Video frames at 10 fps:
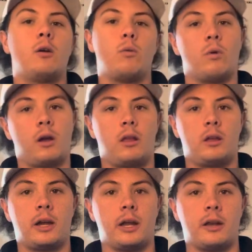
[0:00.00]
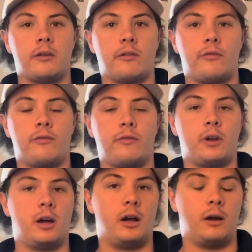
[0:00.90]
what kind of,
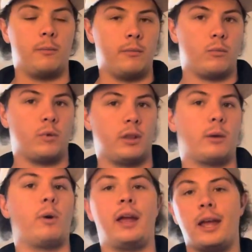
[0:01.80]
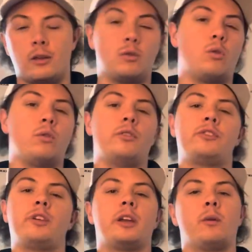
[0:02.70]
what hand you'll hold the
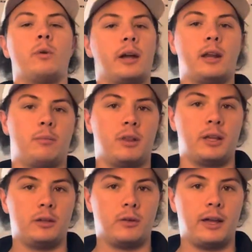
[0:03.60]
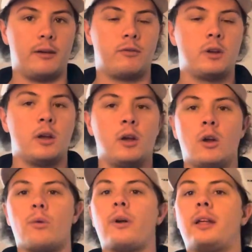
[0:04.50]
stick in, what kind of play you'll have,
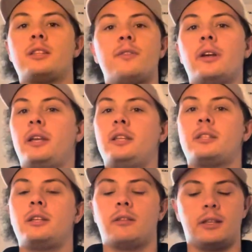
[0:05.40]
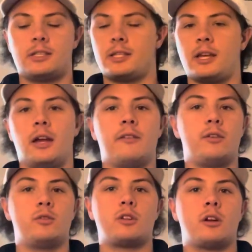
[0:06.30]
right? It's very easy. Let's say if
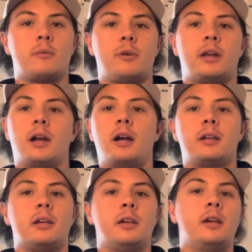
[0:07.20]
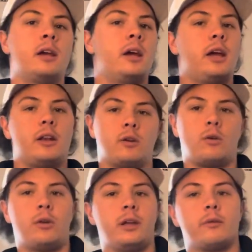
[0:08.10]
you started playing hockey and you're
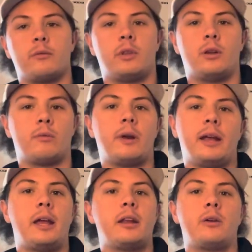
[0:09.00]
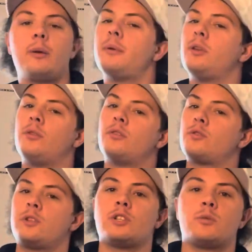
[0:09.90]
holding it in a right-handed grip and you
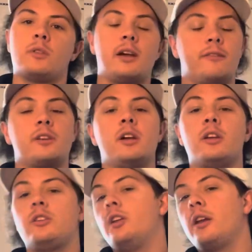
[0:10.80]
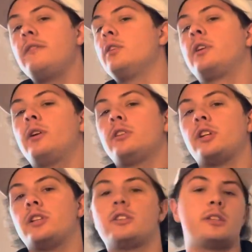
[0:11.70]
switch it to a left. None of your gear
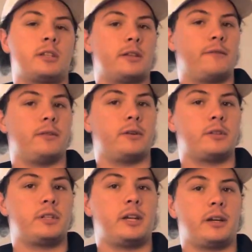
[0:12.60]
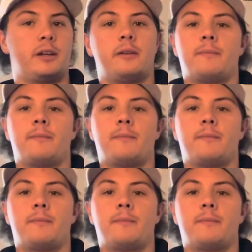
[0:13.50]
changes except for your stick